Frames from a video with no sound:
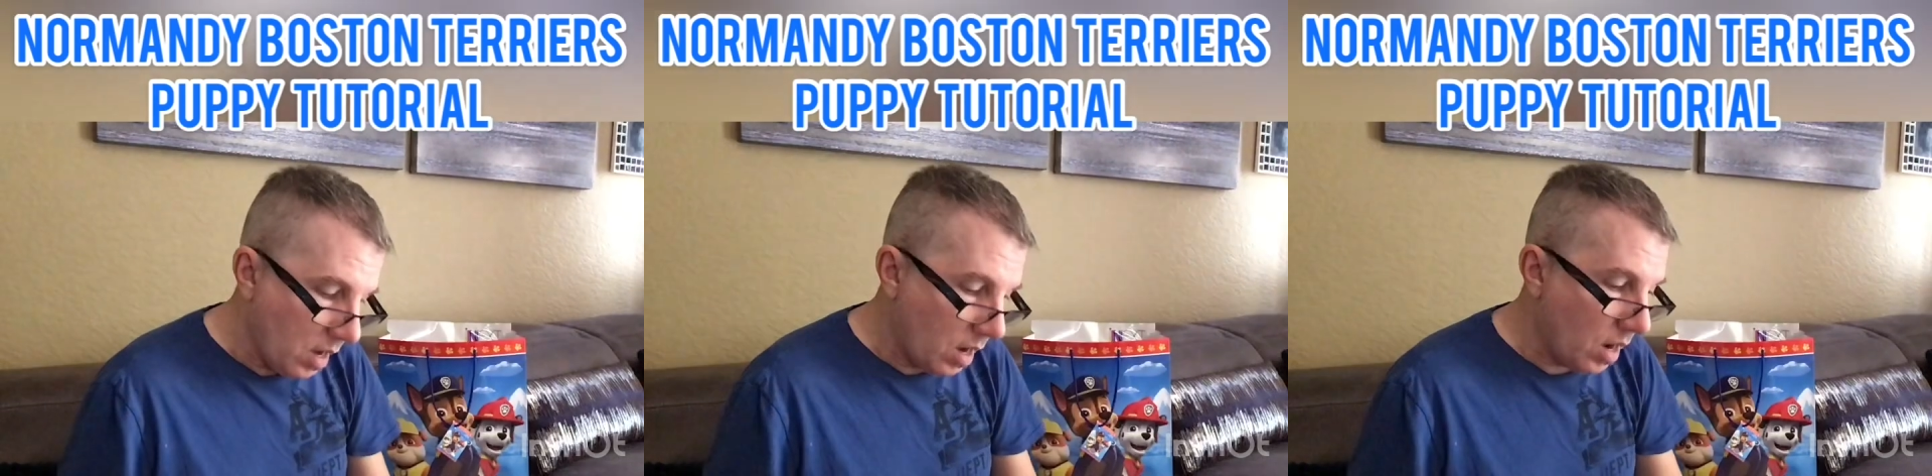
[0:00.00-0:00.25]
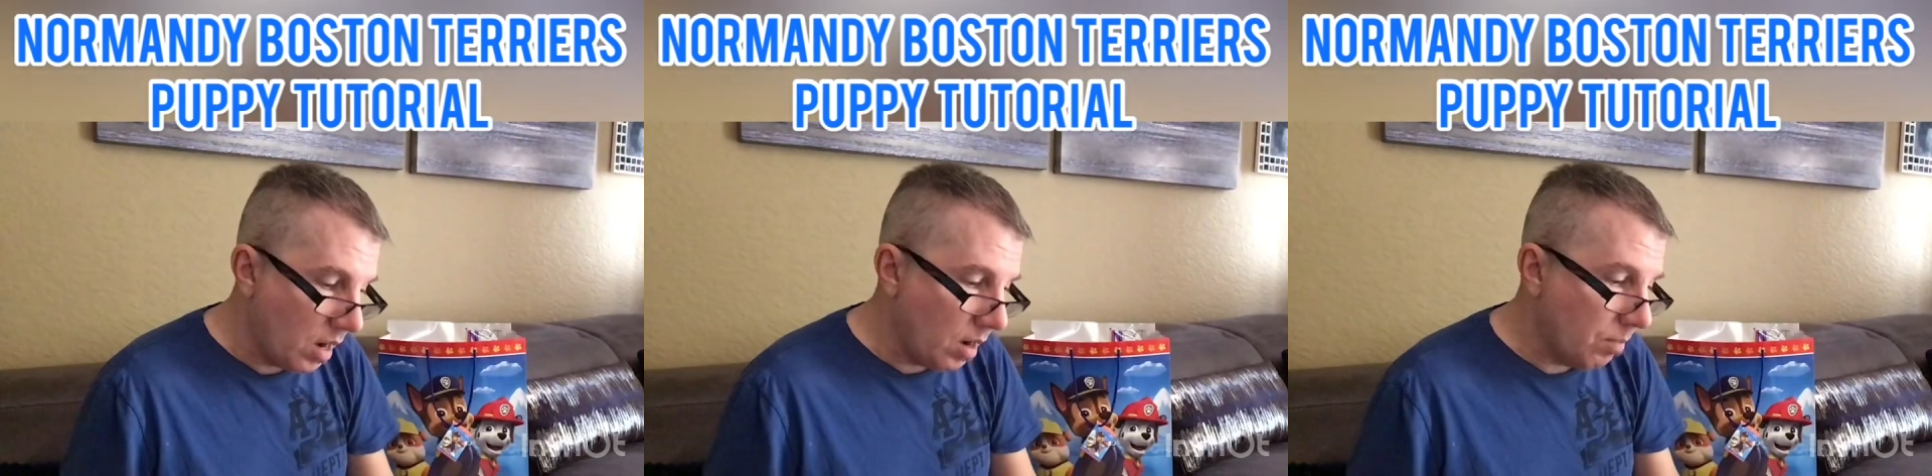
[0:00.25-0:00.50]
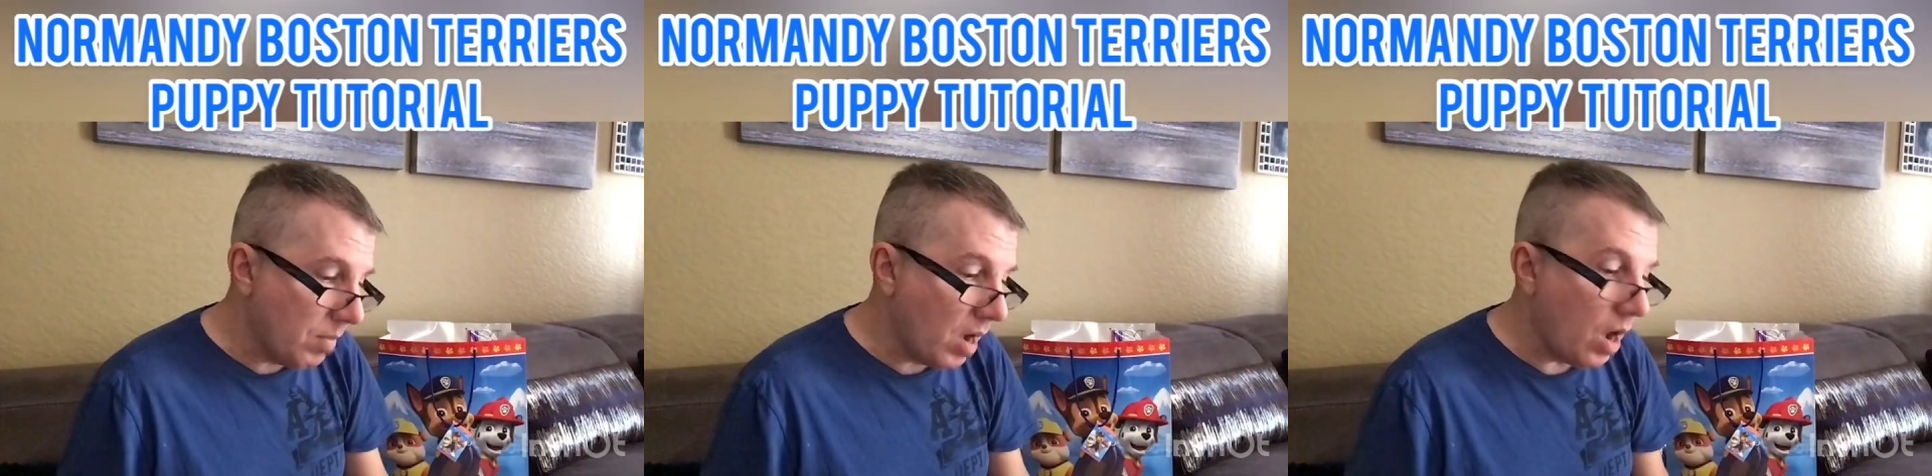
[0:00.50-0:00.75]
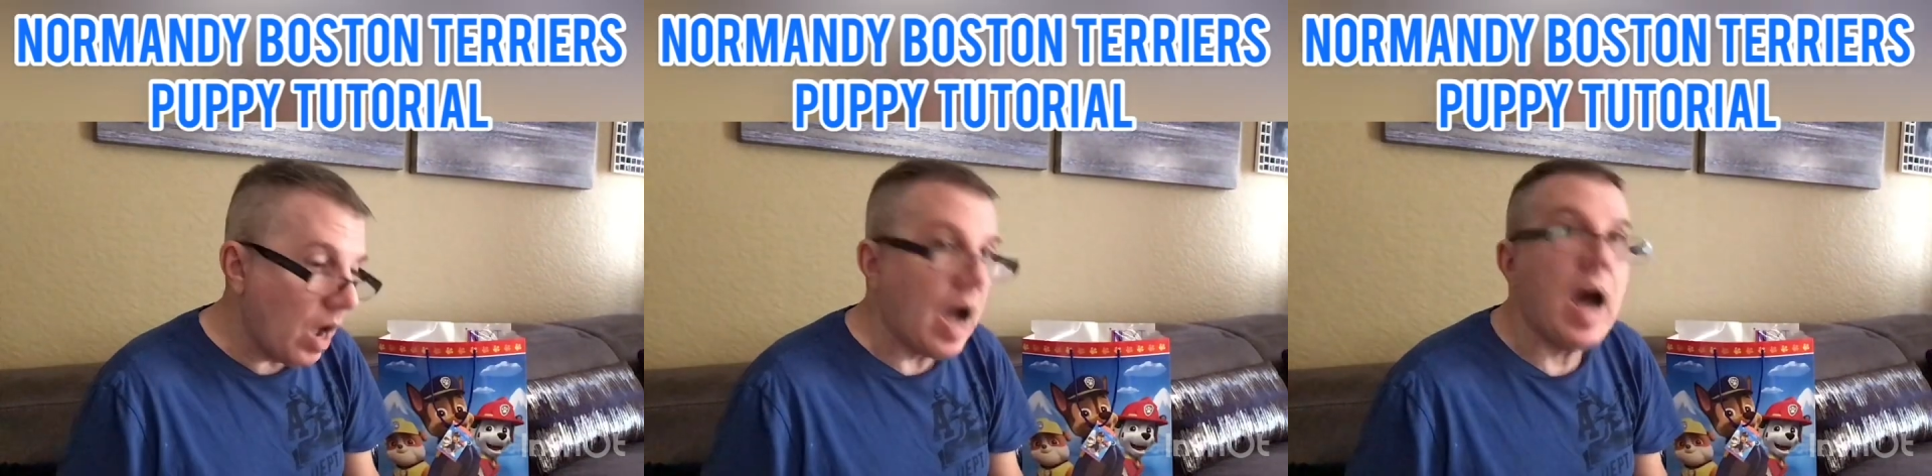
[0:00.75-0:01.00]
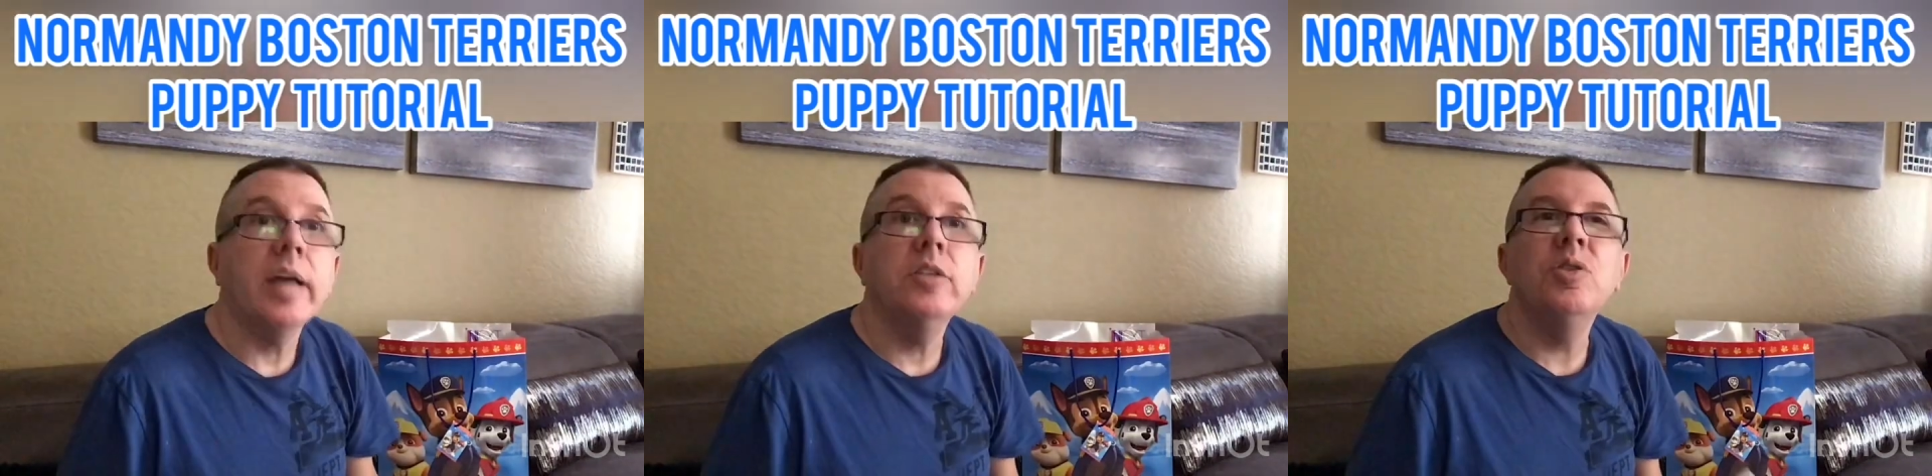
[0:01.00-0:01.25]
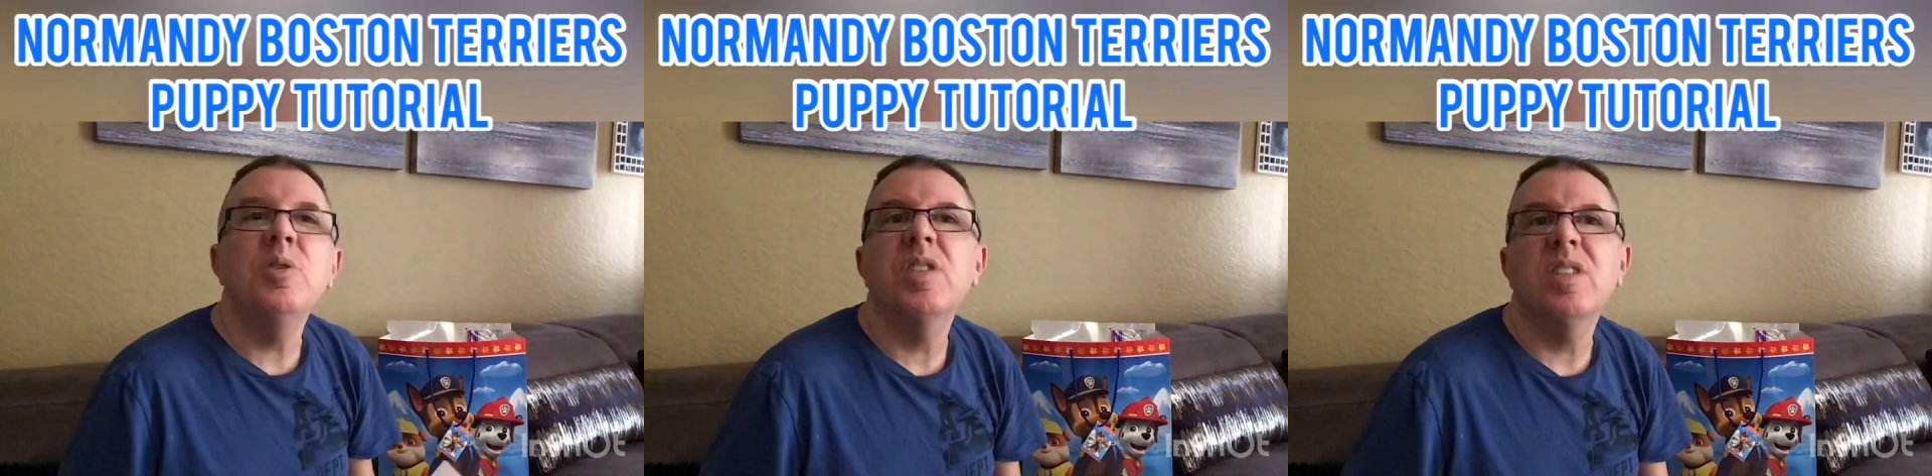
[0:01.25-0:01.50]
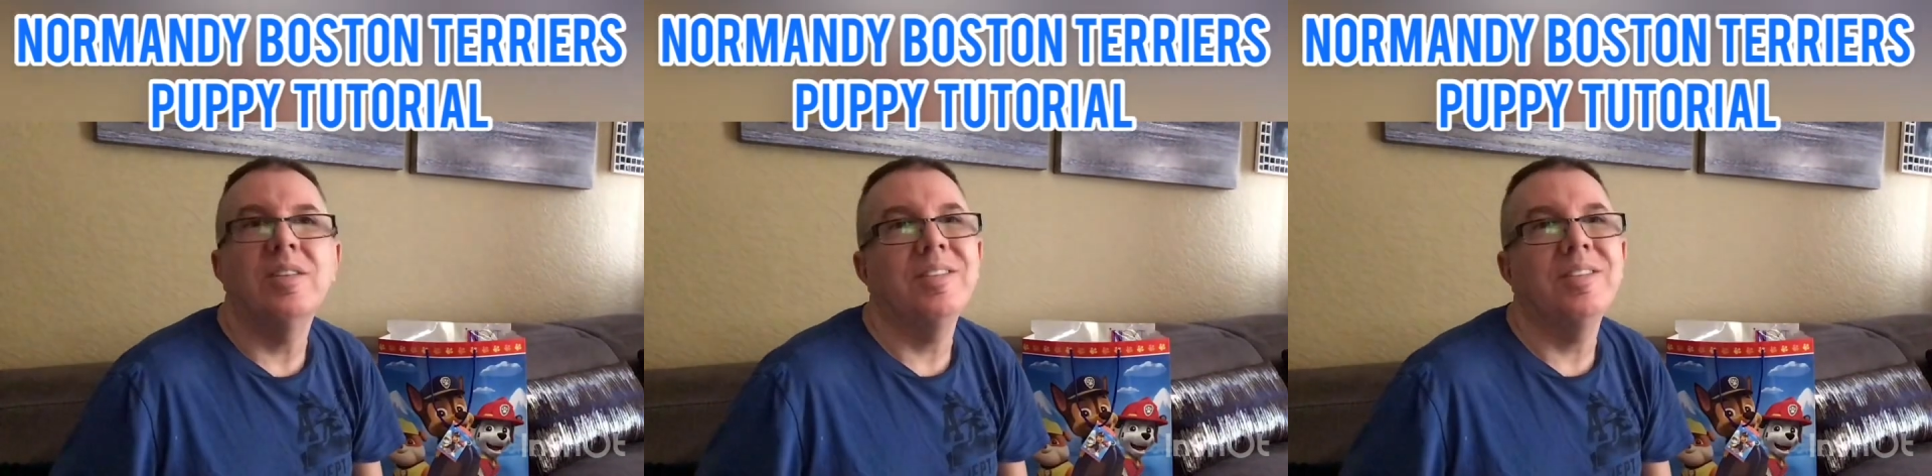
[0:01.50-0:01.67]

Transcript: I use